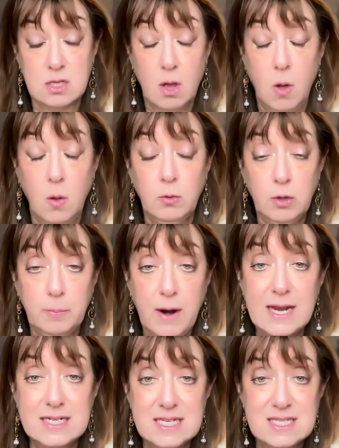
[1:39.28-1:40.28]
Whole group
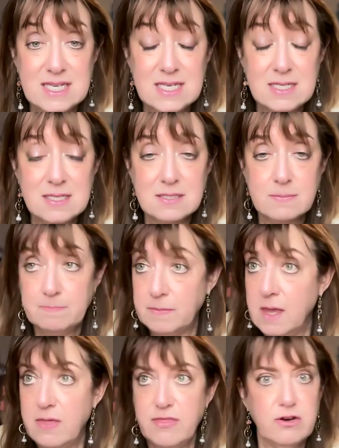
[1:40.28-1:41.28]
practices,
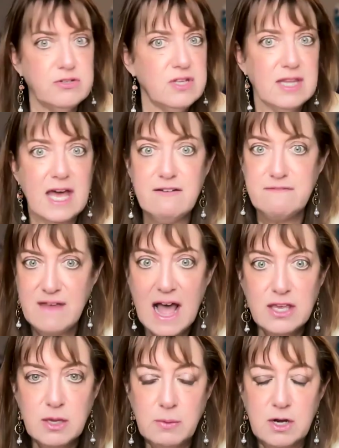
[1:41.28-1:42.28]
there's a lot of
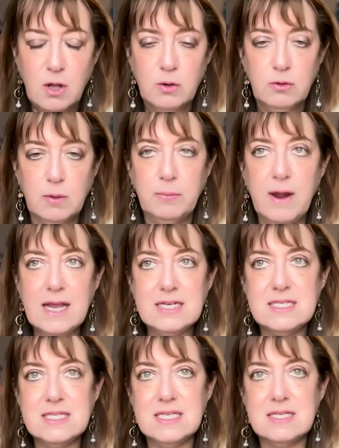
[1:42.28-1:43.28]
value in whole group
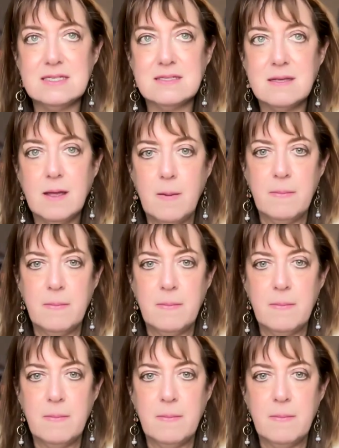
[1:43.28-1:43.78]
practices,